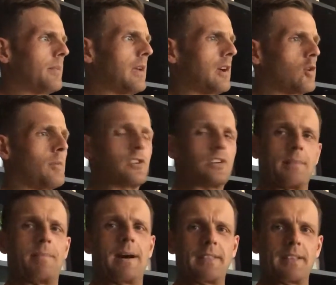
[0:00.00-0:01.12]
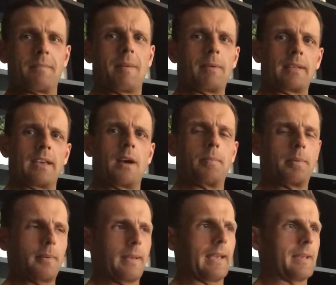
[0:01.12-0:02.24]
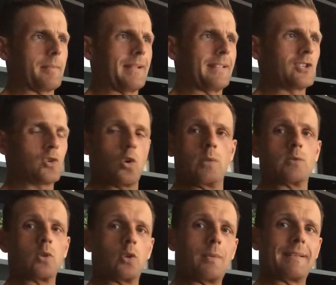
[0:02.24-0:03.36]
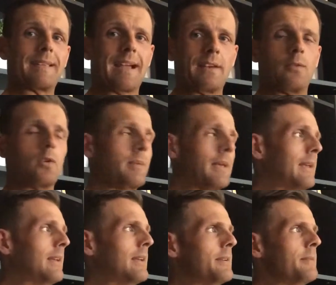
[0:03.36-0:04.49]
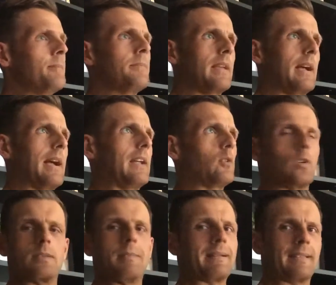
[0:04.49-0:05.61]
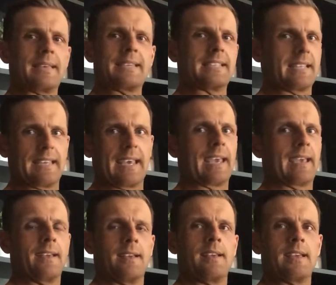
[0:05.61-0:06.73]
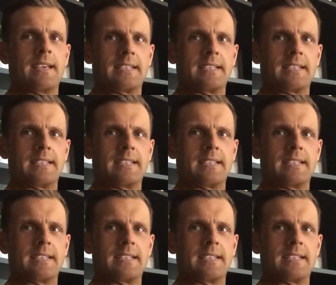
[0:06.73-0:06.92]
I got my training partner and my buddy up, Andy Scott, who was going to do my tan for me, and automatically he said, yeah, it